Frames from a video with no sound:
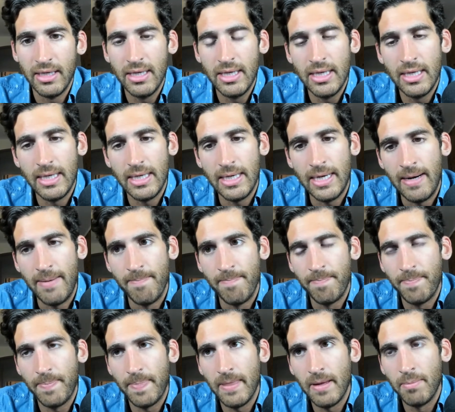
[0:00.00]
10.
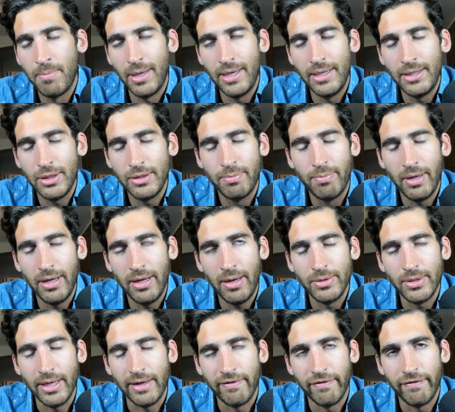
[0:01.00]
But it just, I was
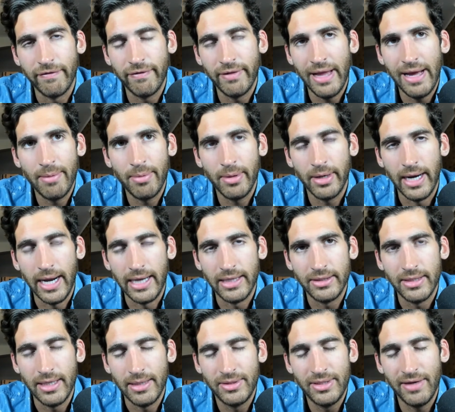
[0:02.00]
like
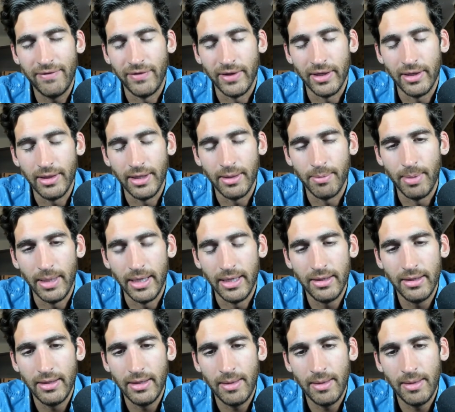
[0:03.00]
flabbergasted. It's definitely clickbait.